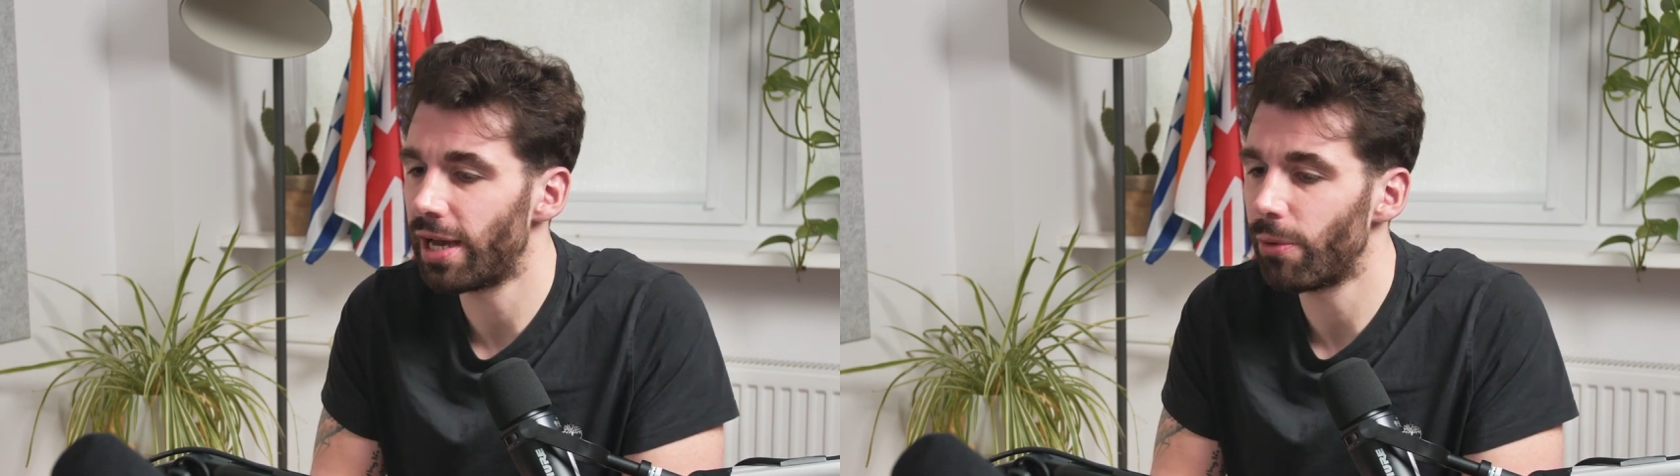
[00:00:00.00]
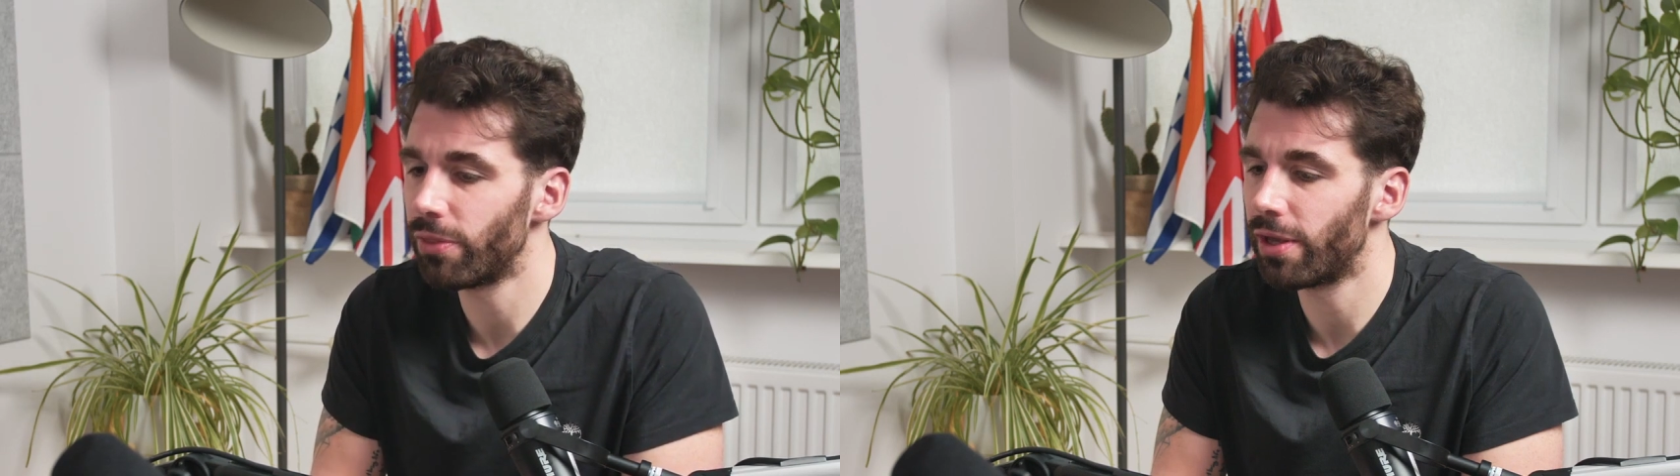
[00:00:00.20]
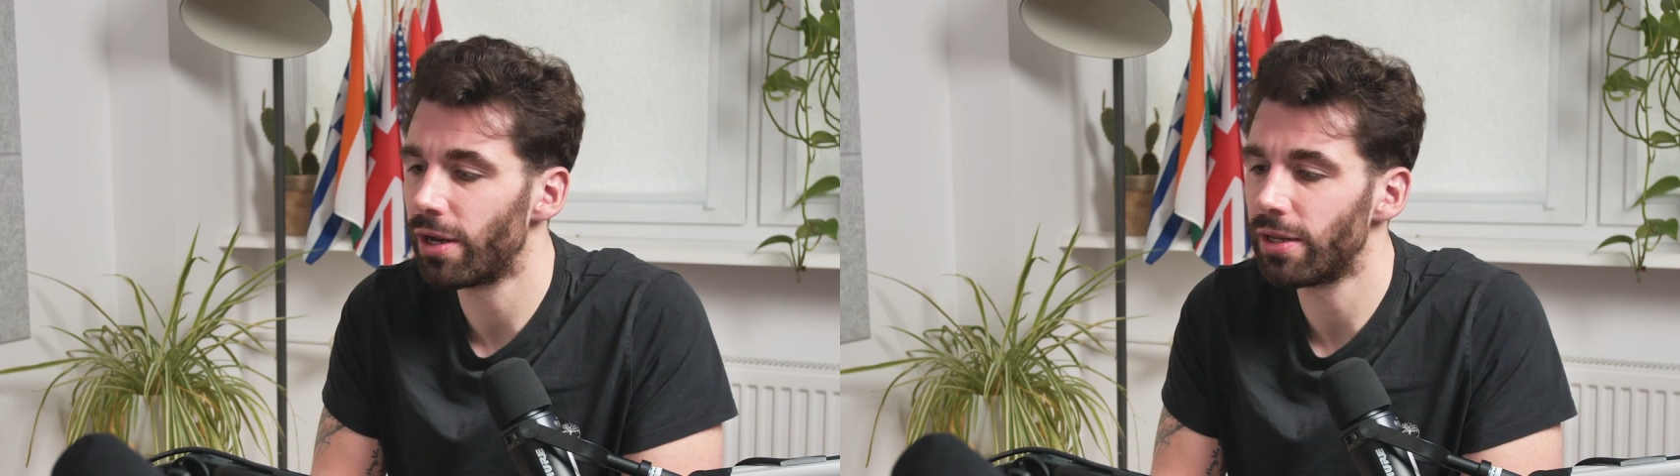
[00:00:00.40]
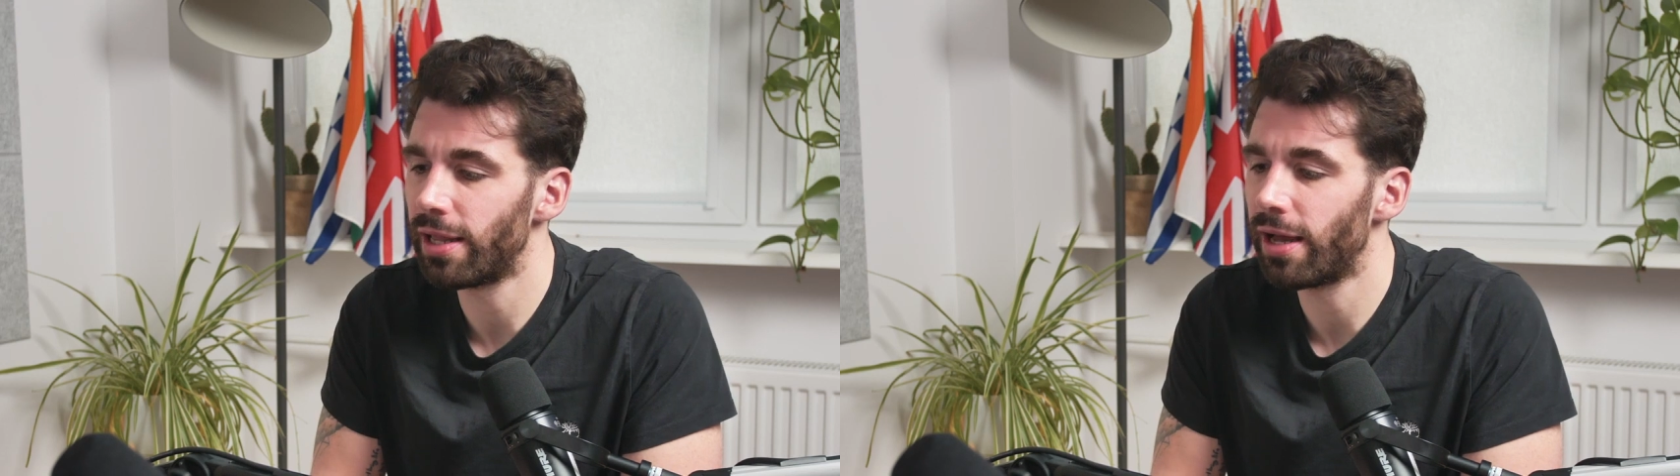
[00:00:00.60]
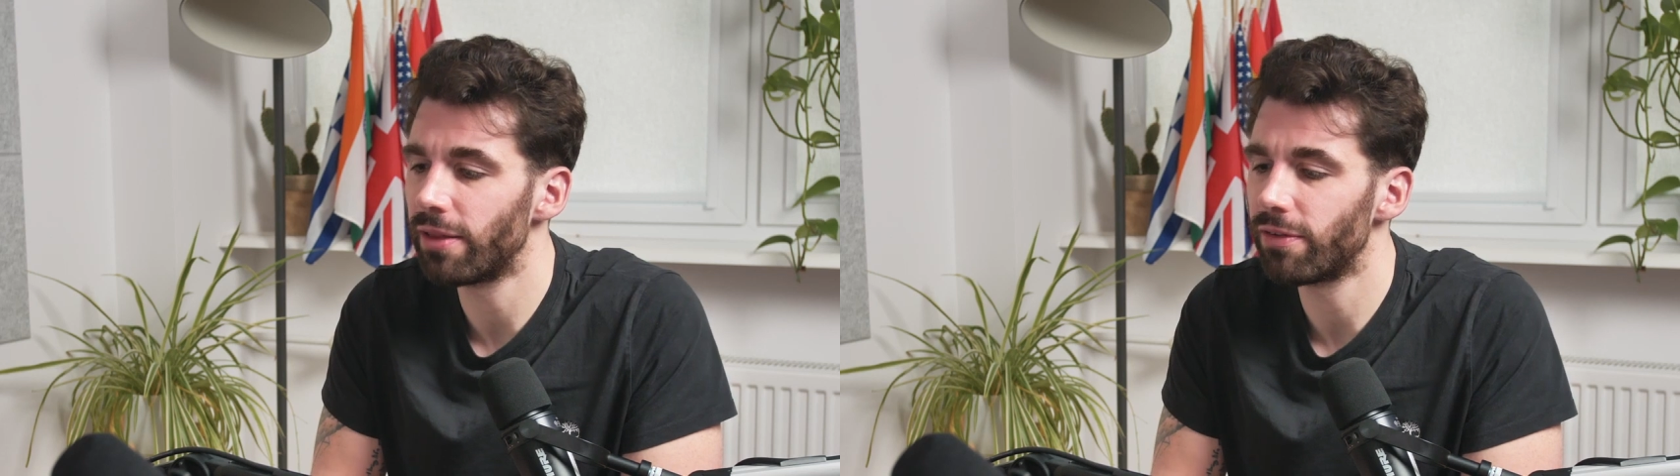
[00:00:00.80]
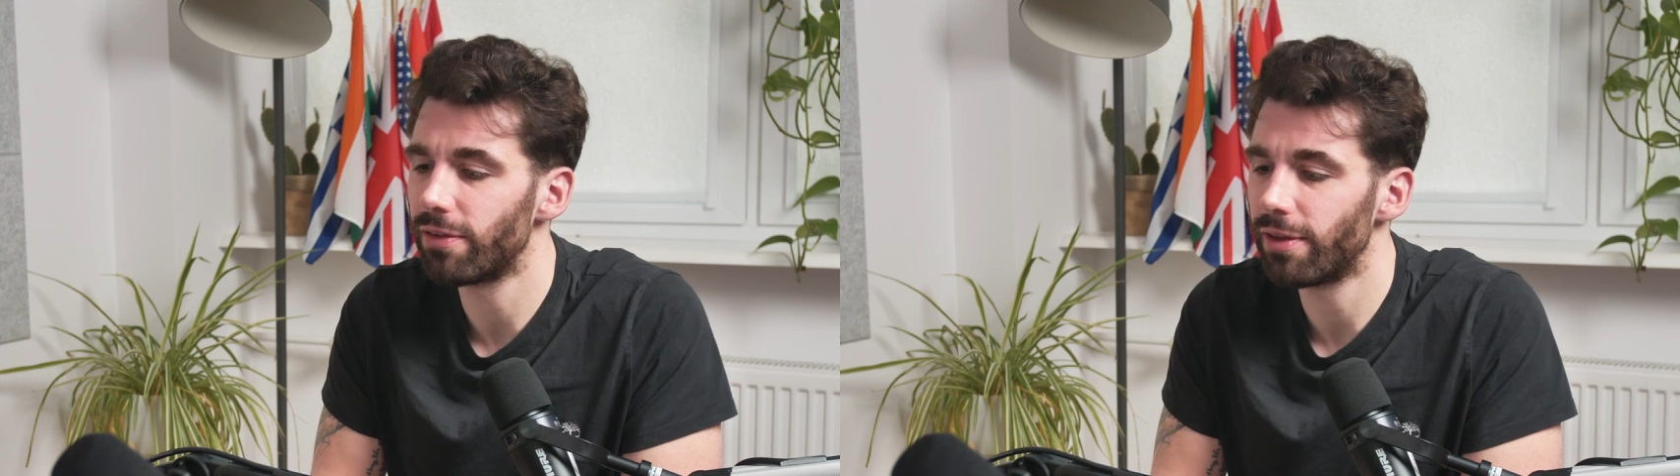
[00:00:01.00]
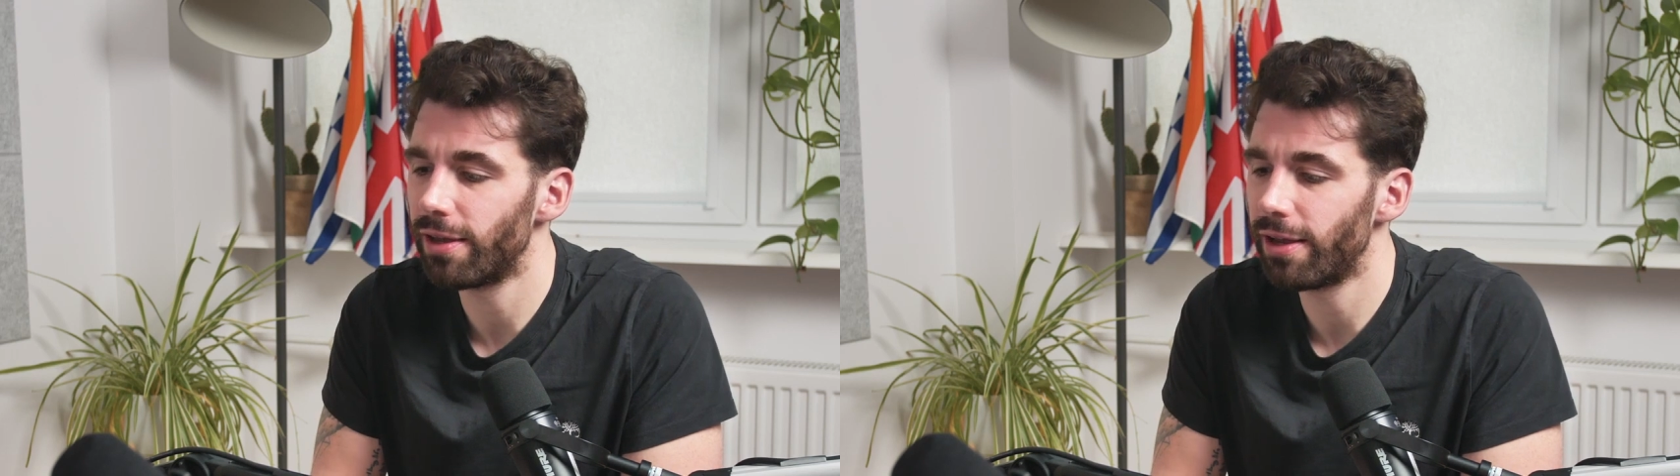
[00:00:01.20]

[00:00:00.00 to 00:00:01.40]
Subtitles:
out there that